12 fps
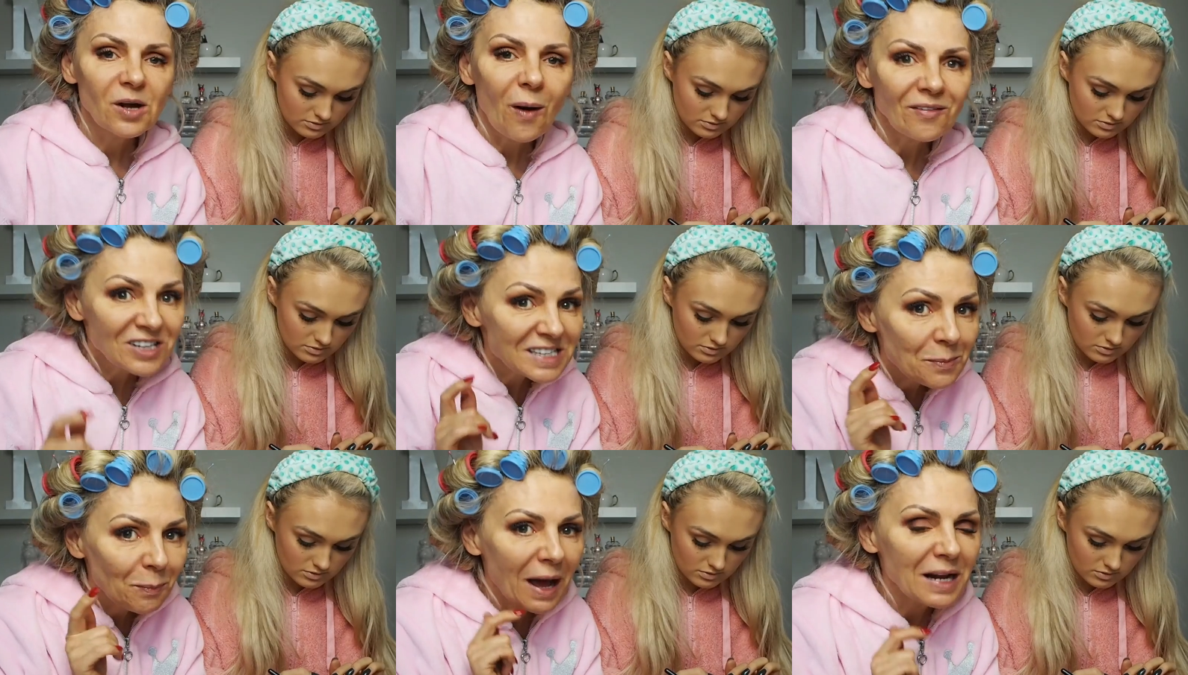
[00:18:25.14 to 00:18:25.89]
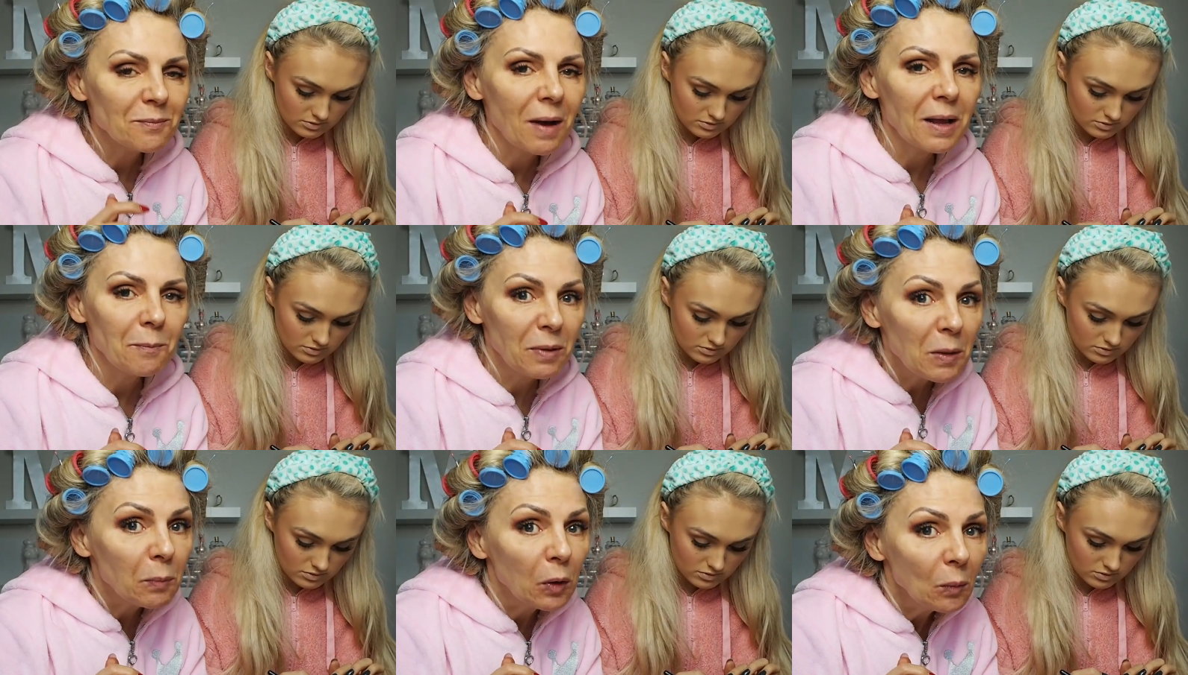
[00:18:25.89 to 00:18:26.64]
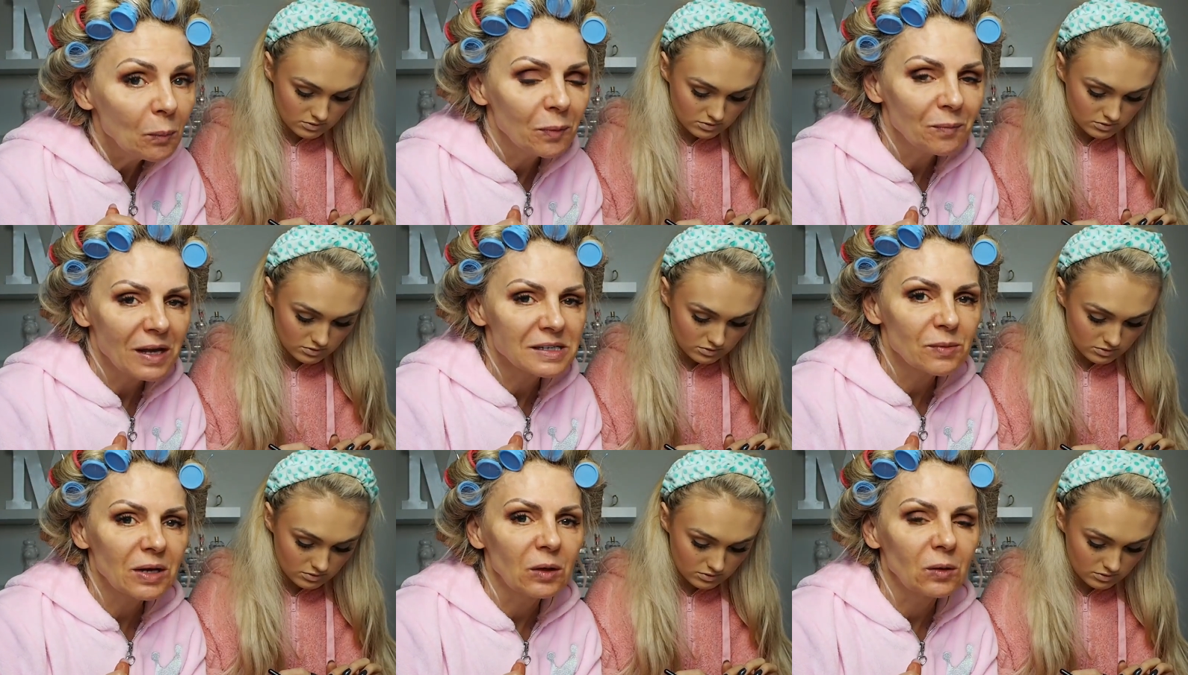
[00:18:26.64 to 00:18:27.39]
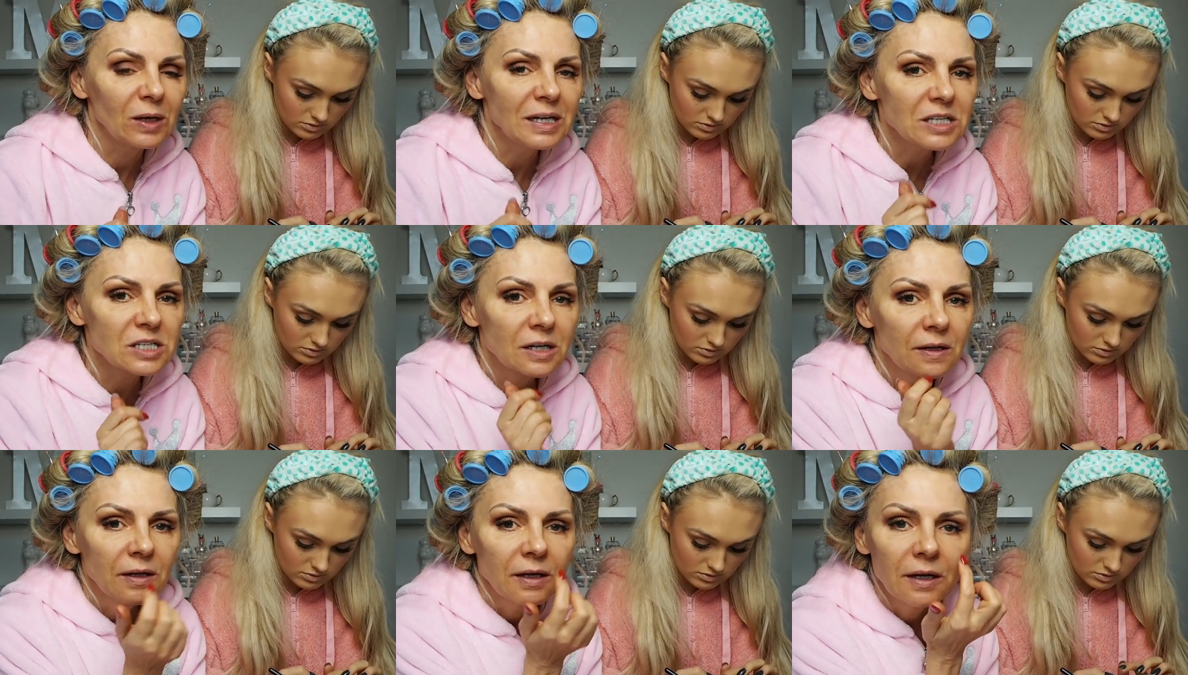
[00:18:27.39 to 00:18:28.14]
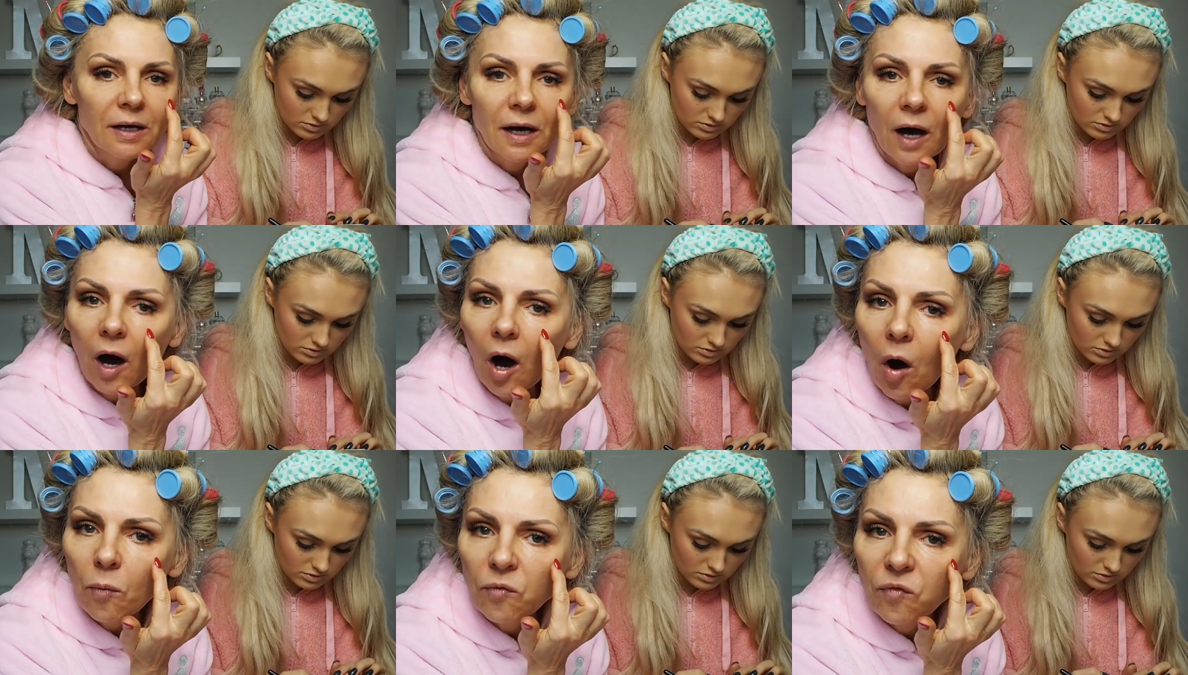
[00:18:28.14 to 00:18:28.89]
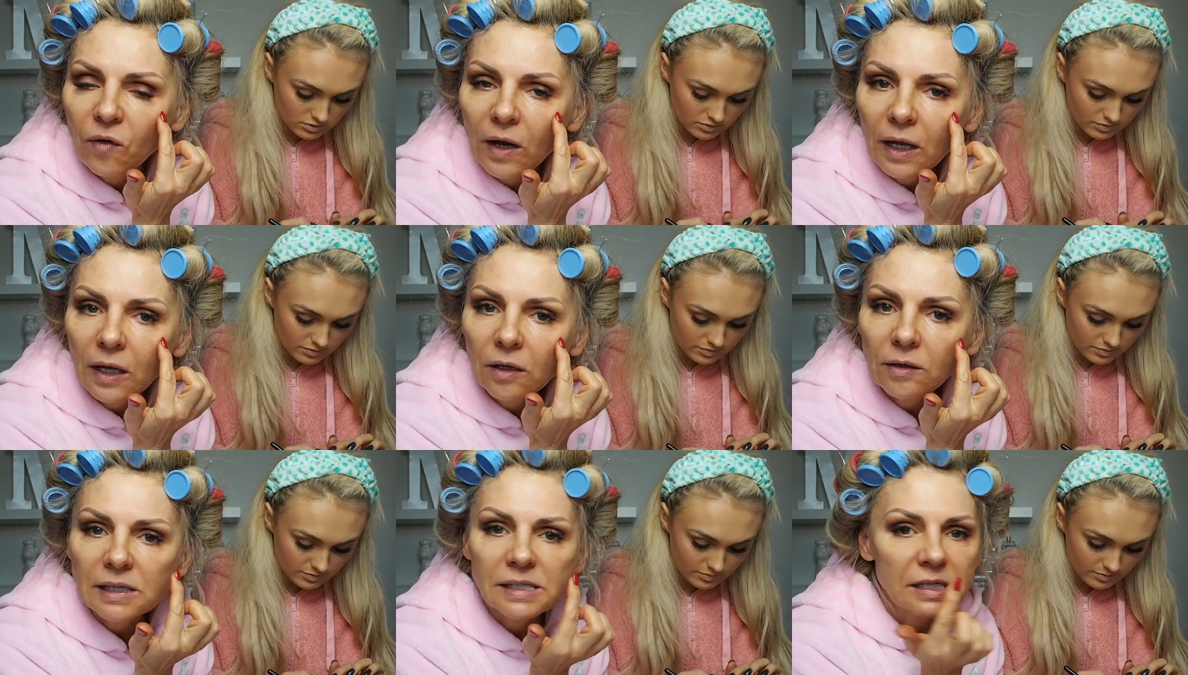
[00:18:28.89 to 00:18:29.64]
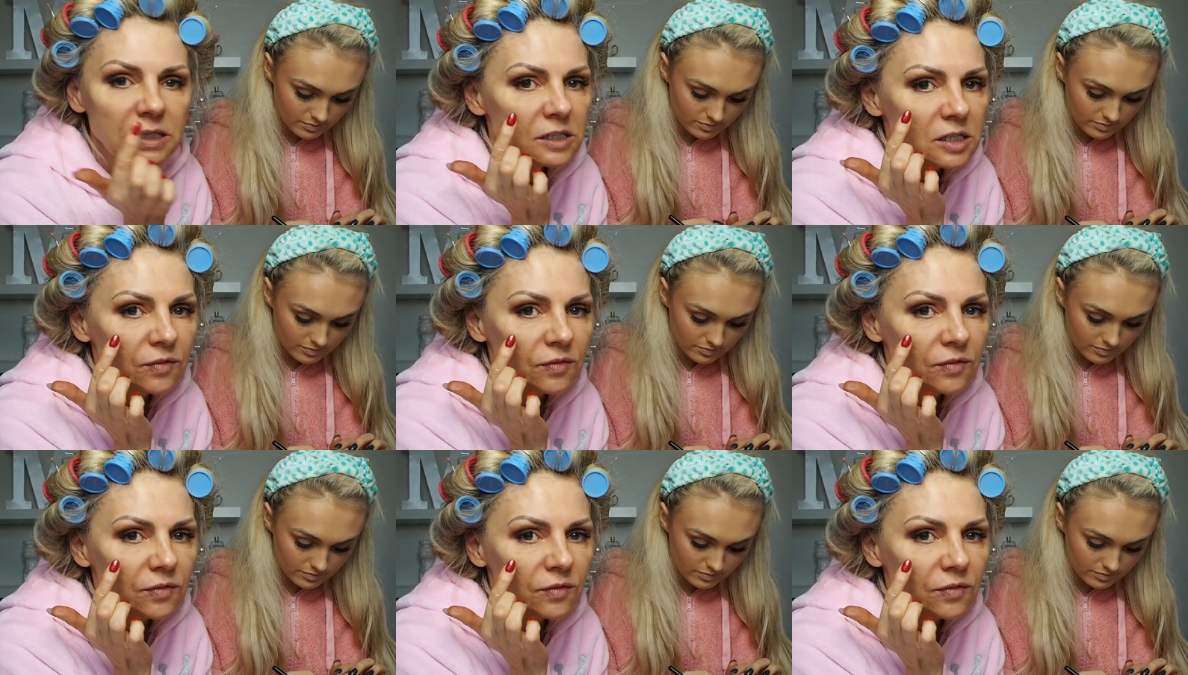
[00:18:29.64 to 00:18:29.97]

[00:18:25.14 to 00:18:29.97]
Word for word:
Speaker 1: So I've just applied my bee poop as we call it hopefully you can see the